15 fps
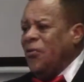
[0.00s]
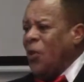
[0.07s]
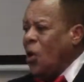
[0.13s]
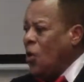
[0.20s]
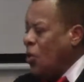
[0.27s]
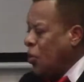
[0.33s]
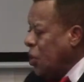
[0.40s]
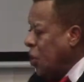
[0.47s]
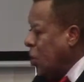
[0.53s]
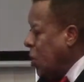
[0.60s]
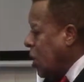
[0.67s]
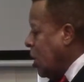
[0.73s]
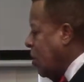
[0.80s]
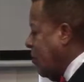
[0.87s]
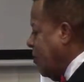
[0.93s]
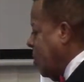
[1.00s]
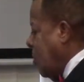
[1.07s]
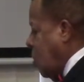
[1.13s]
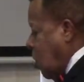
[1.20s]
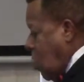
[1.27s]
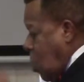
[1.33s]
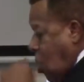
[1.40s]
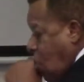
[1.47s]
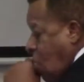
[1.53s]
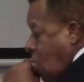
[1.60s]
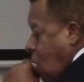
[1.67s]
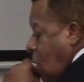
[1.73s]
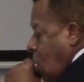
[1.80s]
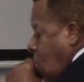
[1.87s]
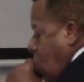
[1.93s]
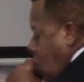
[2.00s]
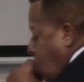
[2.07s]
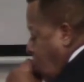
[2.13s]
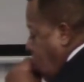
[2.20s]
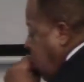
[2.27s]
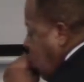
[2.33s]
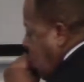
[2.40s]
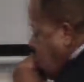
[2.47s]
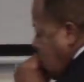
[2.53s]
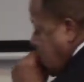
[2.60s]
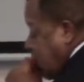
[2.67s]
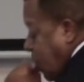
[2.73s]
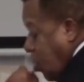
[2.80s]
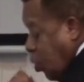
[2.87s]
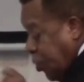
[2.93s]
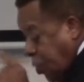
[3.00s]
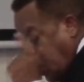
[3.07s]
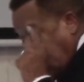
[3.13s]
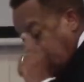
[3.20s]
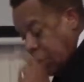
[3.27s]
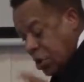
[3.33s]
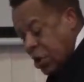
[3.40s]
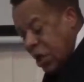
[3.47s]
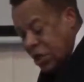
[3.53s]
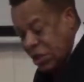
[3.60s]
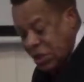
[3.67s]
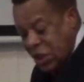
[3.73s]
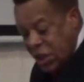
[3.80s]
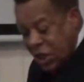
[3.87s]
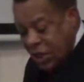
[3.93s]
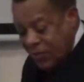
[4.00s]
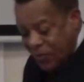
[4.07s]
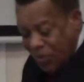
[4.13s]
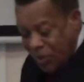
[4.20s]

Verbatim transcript: Fall in love with your destiny.